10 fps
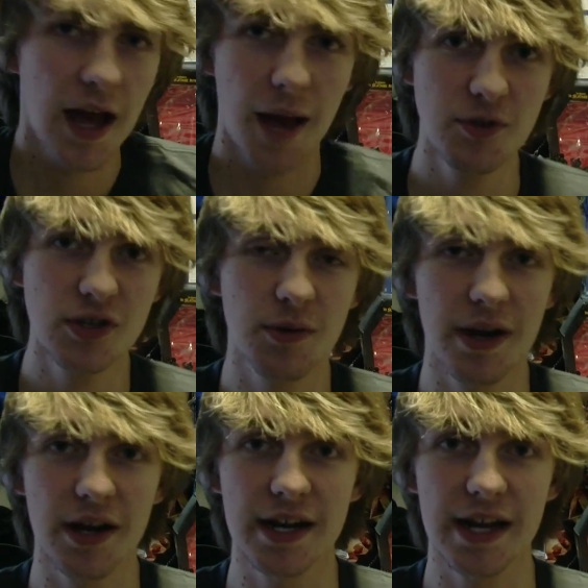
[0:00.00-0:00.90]
I'm usually
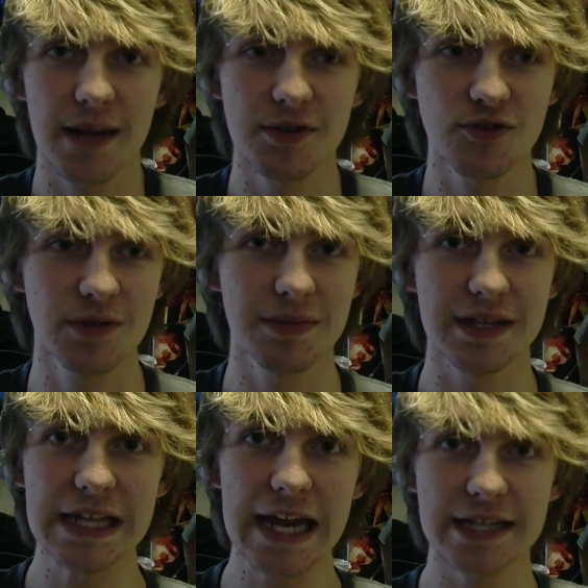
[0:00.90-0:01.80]
quite good at chemistry, but
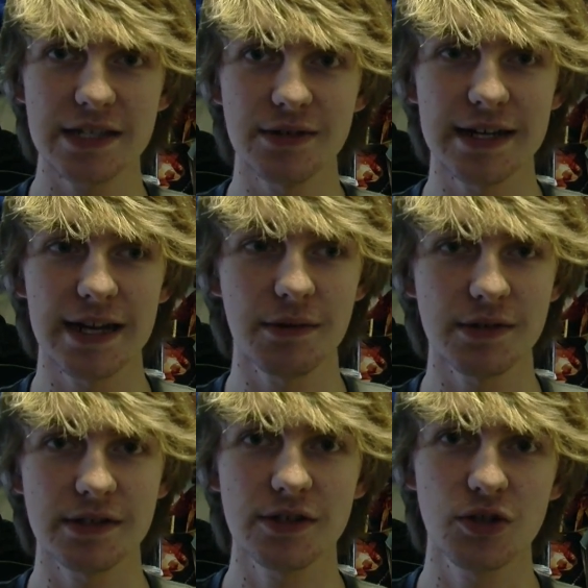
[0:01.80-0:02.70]
the last unit I
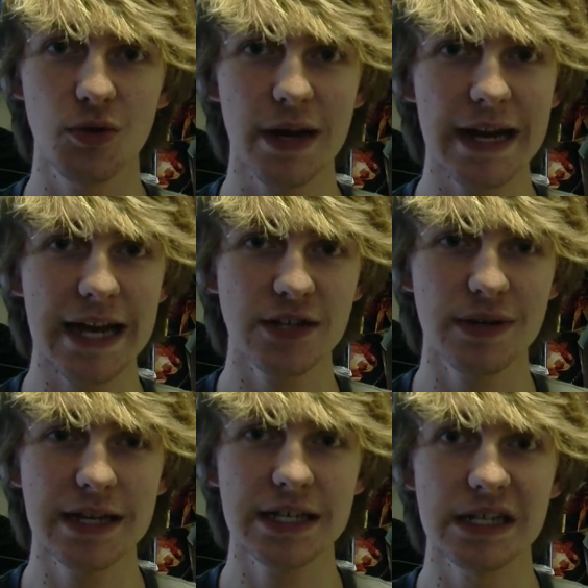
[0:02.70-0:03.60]
wasn't too great at, so
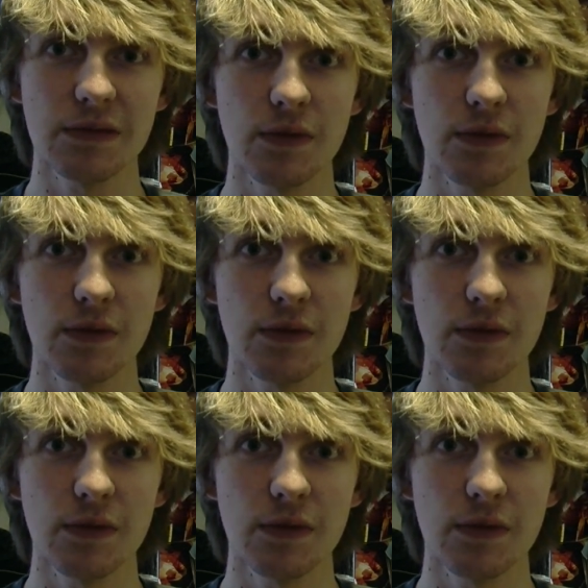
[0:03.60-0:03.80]
I need to